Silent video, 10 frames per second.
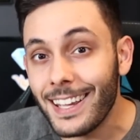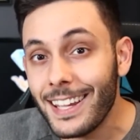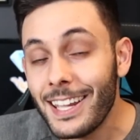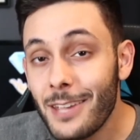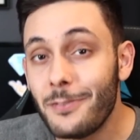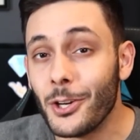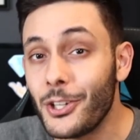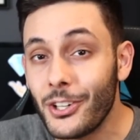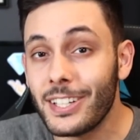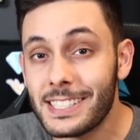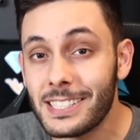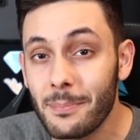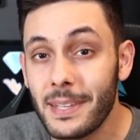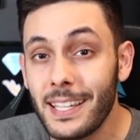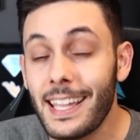If you're good at
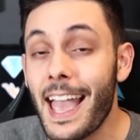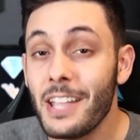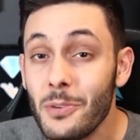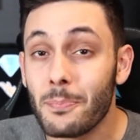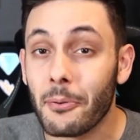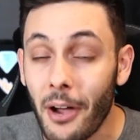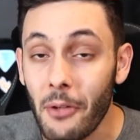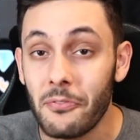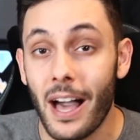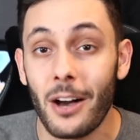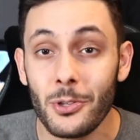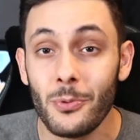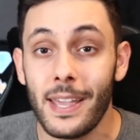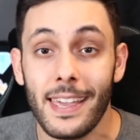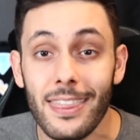something and you provide value
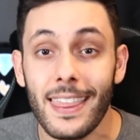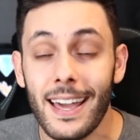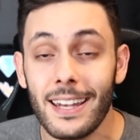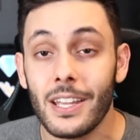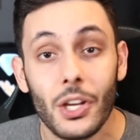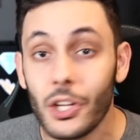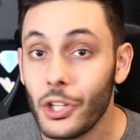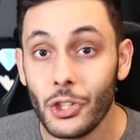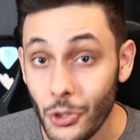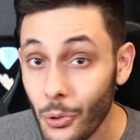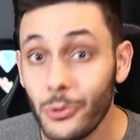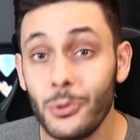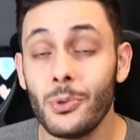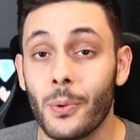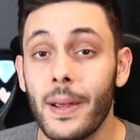in that, you'll do
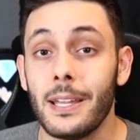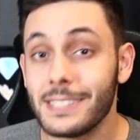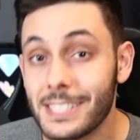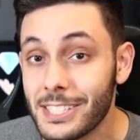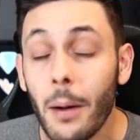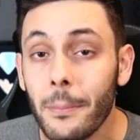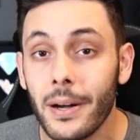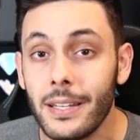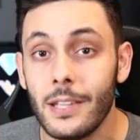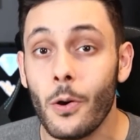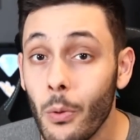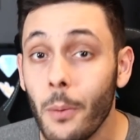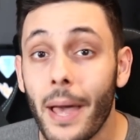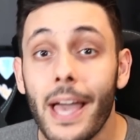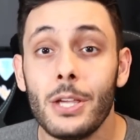great. Somebody will
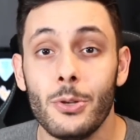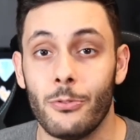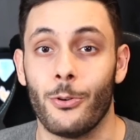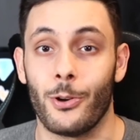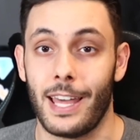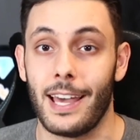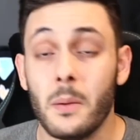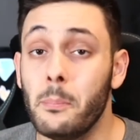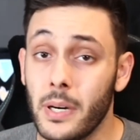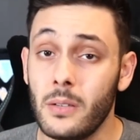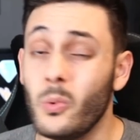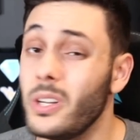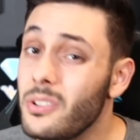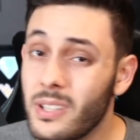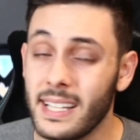pay you for that. But what do you
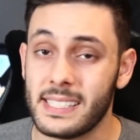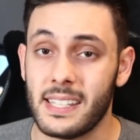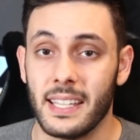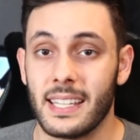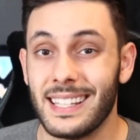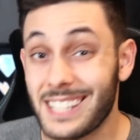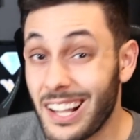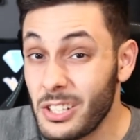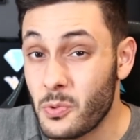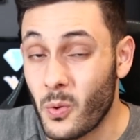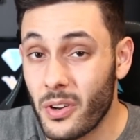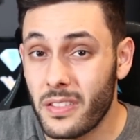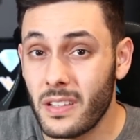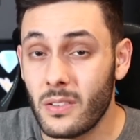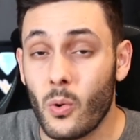guys think? Is college worth it,
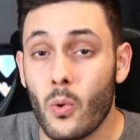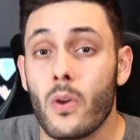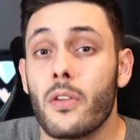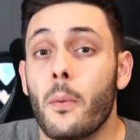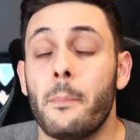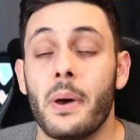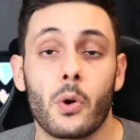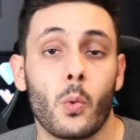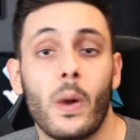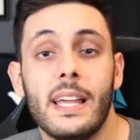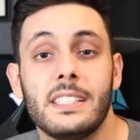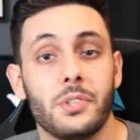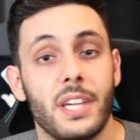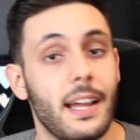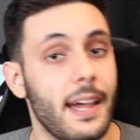or are there better ways to get
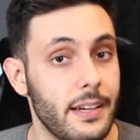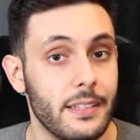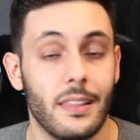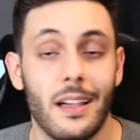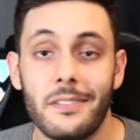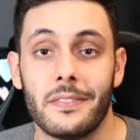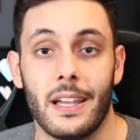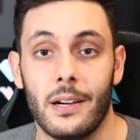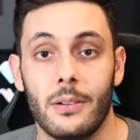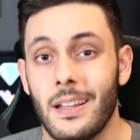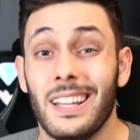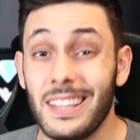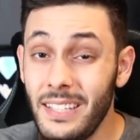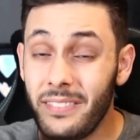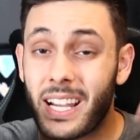ahead in life now? Leave
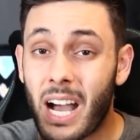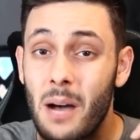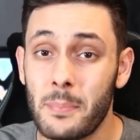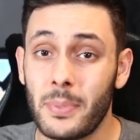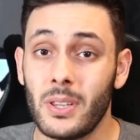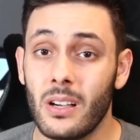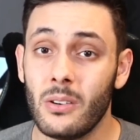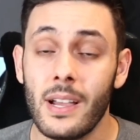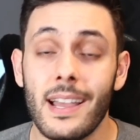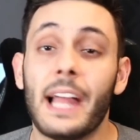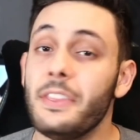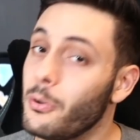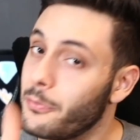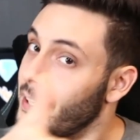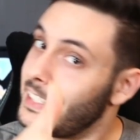a comment below and don't
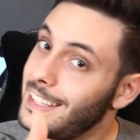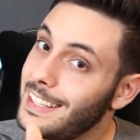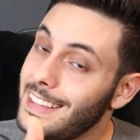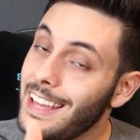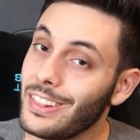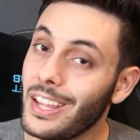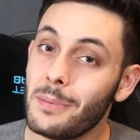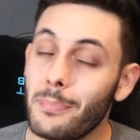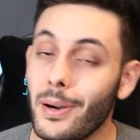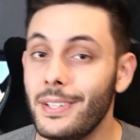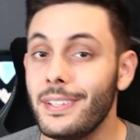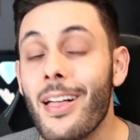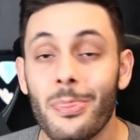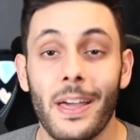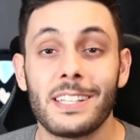forget to hit that like button.
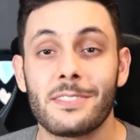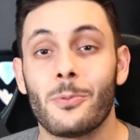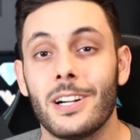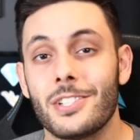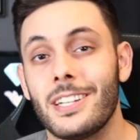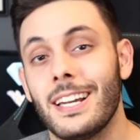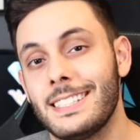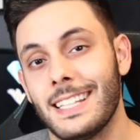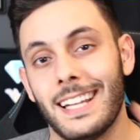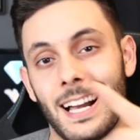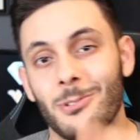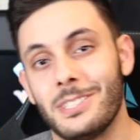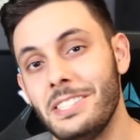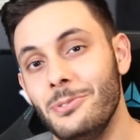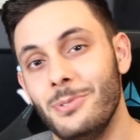Thanks for watching, guys, and I will see
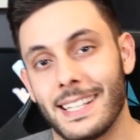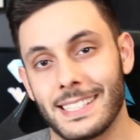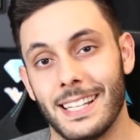you next time.